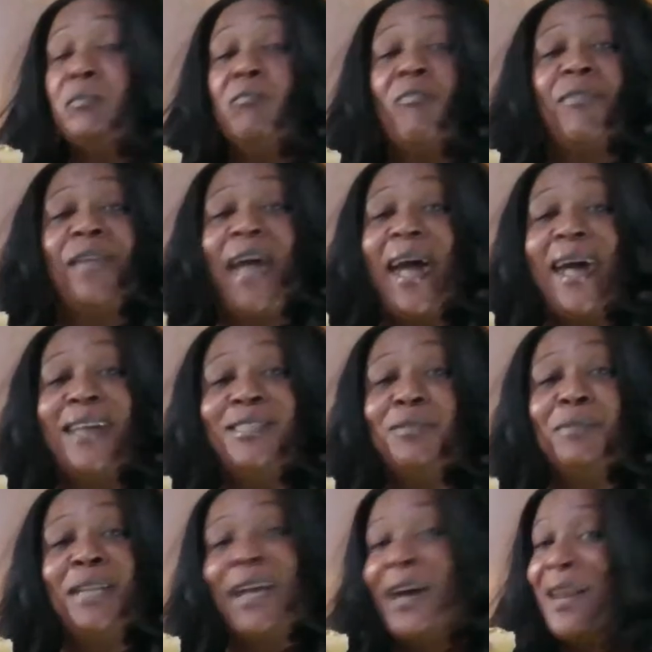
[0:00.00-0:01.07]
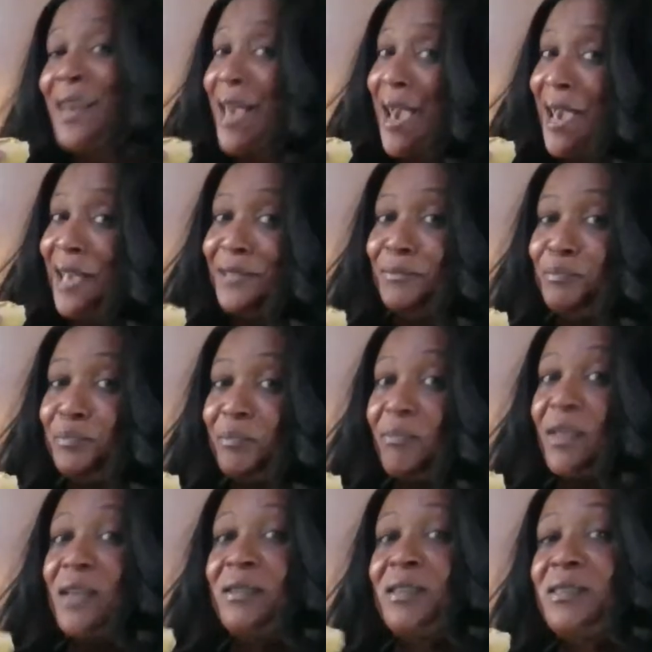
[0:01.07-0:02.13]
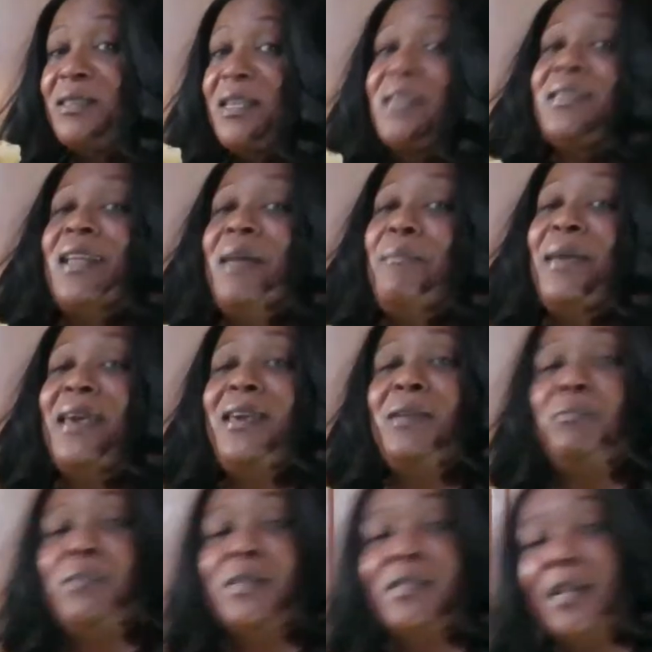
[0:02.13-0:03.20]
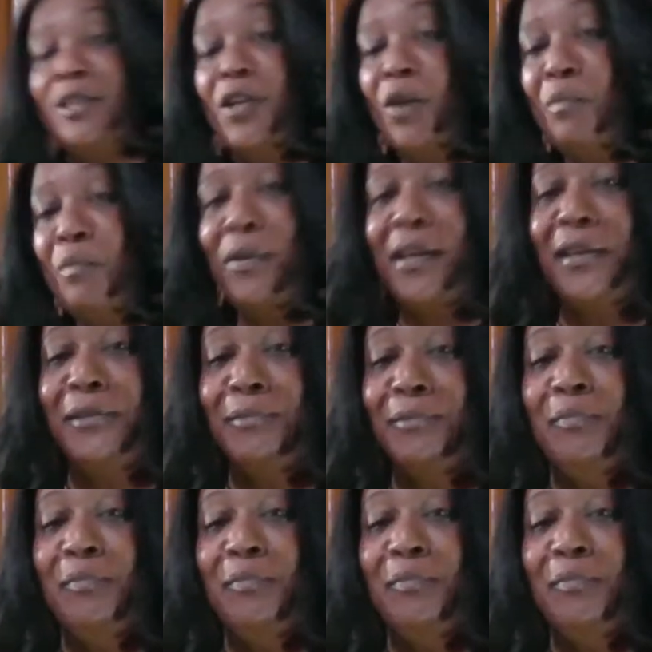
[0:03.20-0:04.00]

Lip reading: Guys, me not lie. This tastes like me eat piece of dumpling.